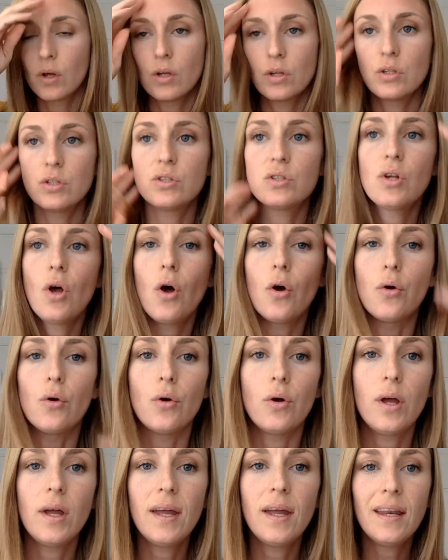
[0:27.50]
So
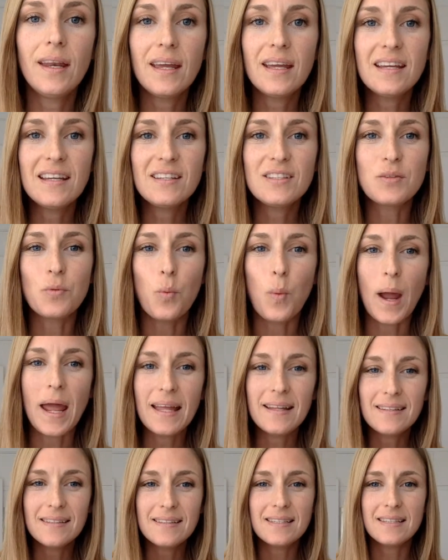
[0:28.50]
it is
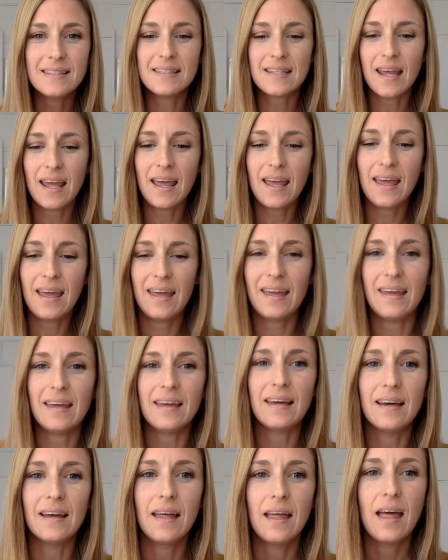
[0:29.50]

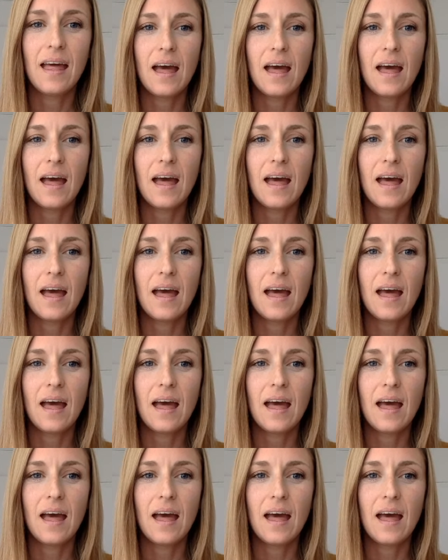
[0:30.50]
Wednesday.